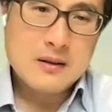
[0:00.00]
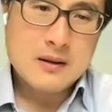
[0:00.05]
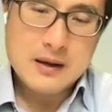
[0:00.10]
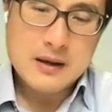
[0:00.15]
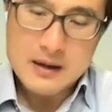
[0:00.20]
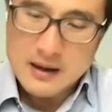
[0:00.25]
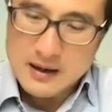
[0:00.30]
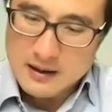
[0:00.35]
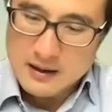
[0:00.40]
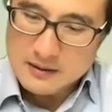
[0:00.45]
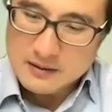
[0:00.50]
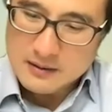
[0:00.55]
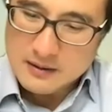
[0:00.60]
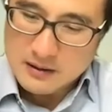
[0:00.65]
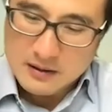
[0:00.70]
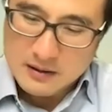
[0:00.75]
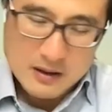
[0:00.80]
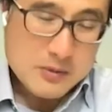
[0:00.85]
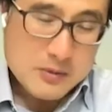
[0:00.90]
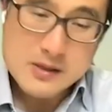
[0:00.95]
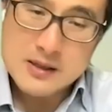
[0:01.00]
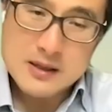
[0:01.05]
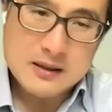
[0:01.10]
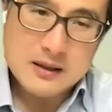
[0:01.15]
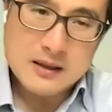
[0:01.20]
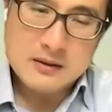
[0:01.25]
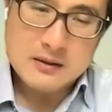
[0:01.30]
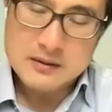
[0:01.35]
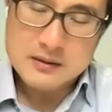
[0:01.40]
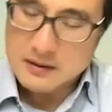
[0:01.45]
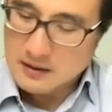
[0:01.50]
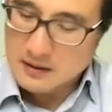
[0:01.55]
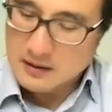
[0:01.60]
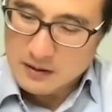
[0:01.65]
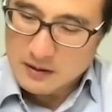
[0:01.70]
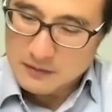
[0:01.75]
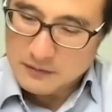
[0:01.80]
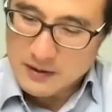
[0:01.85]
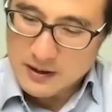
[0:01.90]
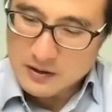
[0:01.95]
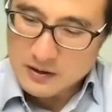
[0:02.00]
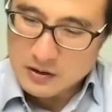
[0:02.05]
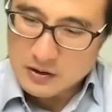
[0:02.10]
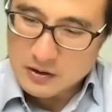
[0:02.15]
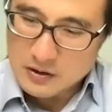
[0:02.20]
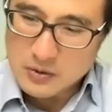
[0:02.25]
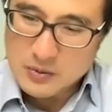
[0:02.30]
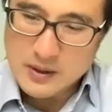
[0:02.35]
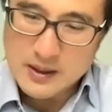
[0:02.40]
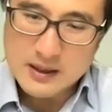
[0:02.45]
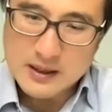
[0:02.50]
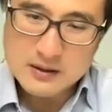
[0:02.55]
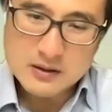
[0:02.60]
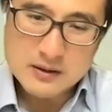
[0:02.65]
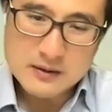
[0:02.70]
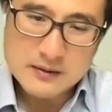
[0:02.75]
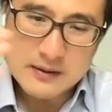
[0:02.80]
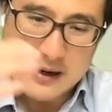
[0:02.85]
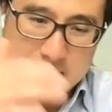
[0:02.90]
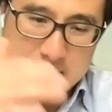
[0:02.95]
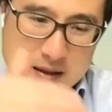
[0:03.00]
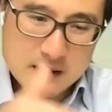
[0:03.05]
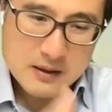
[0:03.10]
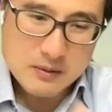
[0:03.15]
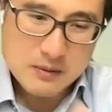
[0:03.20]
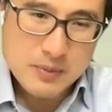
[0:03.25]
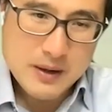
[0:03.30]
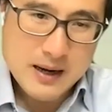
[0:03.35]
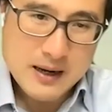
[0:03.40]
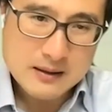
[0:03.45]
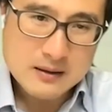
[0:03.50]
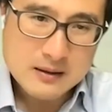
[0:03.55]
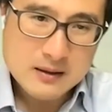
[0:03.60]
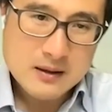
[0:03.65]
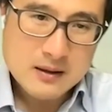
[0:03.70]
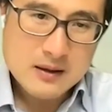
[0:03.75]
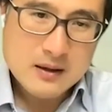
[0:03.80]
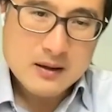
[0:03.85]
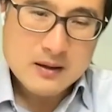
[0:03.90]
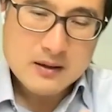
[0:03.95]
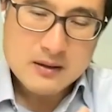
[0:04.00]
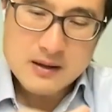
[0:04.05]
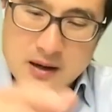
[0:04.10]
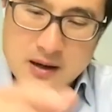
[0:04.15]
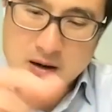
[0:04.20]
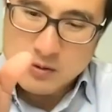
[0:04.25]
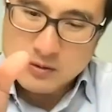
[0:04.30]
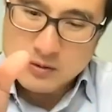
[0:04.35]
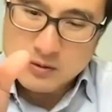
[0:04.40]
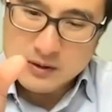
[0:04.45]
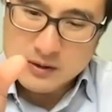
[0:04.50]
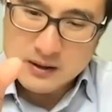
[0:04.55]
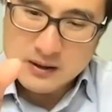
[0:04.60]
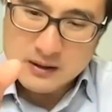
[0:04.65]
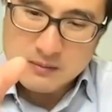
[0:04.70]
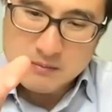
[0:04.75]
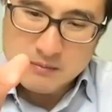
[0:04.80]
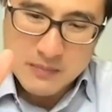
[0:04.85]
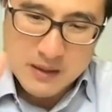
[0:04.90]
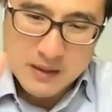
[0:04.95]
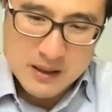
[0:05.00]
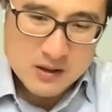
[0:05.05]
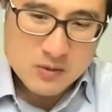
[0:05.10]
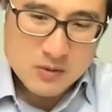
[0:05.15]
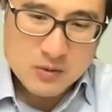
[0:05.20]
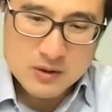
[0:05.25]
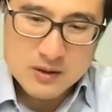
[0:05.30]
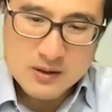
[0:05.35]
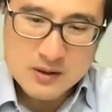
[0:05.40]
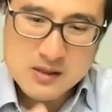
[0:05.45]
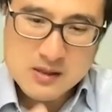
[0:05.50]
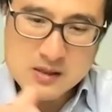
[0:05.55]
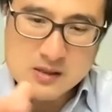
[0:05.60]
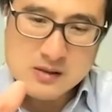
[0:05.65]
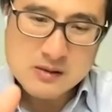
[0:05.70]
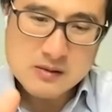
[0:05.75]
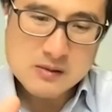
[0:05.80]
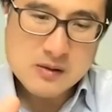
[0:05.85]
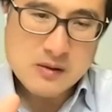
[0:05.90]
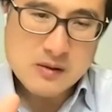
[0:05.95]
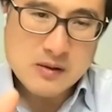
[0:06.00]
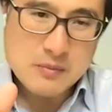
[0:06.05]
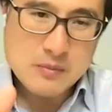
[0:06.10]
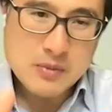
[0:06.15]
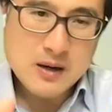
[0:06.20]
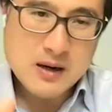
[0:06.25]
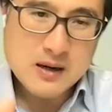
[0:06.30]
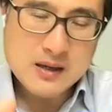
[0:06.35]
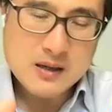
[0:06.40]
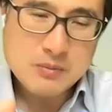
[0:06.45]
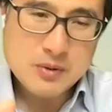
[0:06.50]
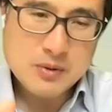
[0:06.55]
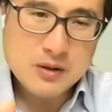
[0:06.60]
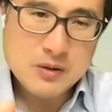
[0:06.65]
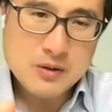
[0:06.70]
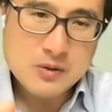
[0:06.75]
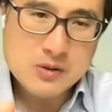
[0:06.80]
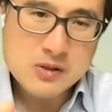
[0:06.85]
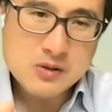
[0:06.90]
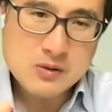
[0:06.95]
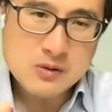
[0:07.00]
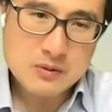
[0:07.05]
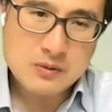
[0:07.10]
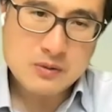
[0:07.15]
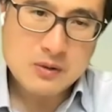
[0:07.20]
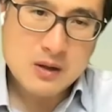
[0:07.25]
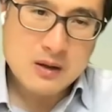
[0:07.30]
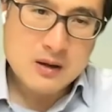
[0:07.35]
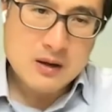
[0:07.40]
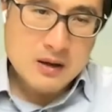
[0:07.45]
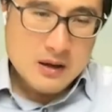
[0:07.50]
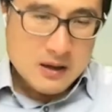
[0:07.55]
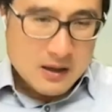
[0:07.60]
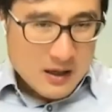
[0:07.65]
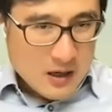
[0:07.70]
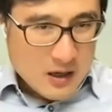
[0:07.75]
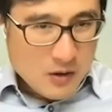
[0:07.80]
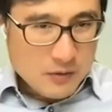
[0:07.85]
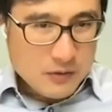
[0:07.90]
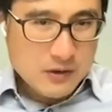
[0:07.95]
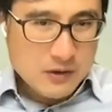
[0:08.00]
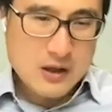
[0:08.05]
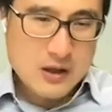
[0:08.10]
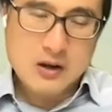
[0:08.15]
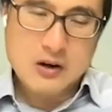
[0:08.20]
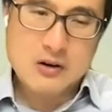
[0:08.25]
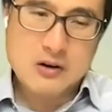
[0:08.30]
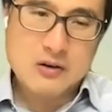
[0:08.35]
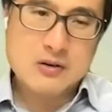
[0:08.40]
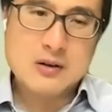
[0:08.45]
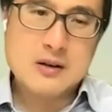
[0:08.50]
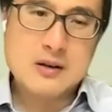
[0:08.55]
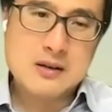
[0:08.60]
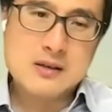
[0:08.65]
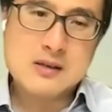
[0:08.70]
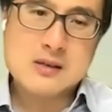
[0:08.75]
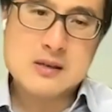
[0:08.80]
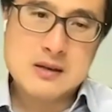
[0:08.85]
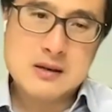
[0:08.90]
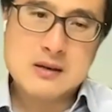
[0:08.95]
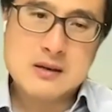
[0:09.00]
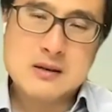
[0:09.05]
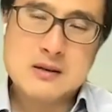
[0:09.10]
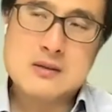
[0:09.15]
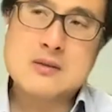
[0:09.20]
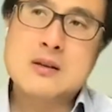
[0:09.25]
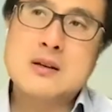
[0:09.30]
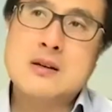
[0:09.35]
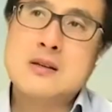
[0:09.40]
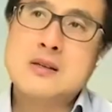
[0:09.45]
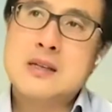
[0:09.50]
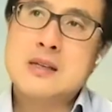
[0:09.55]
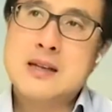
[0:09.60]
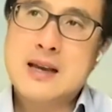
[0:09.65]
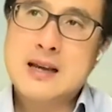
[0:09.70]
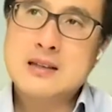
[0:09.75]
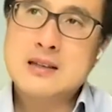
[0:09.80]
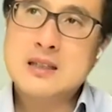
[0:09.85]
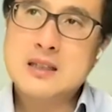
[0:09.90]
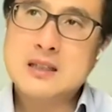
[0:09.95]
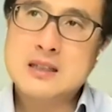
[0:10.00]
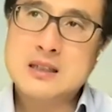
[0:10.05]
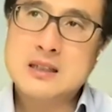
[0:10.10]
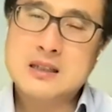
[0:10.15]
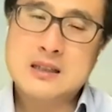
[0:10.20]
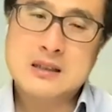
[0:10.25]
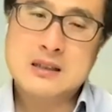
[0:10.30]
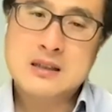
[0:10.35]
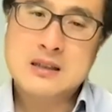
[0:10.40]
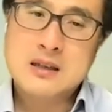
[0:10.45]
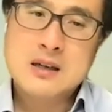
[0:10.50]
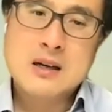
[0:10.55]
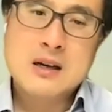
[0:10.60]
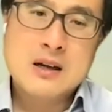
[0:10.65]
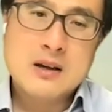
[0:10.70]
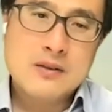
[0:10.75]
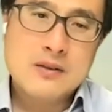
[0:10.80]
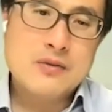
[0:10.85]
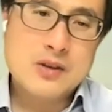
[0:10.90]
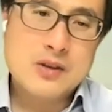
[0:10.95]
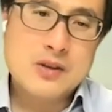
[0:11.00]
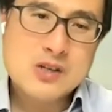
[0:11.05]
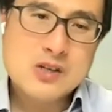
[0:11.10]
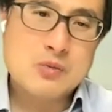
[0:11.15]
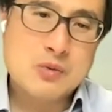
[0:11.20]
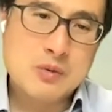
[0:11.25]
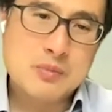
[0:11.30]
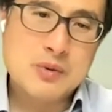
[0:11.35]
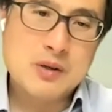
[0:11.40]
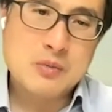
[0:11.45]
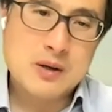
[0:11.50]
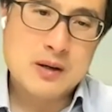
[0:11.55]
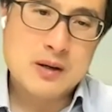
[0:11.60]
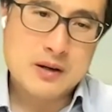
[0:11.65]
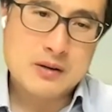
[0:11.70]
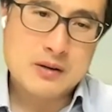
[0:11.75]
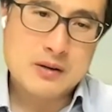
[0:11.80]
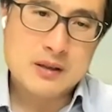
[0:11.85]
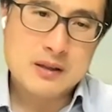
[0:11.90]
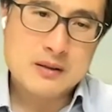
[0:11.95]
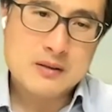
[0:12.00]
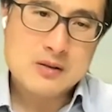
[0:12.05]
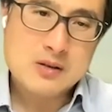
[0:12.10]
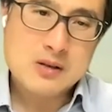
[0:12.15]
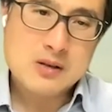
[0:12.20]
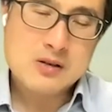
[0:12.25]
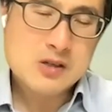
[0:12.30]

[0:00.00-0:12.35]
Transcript: that I was thinking that if I could go into that can impact not only many organ systems in the body, but also healthcare as an entity, this would be one area.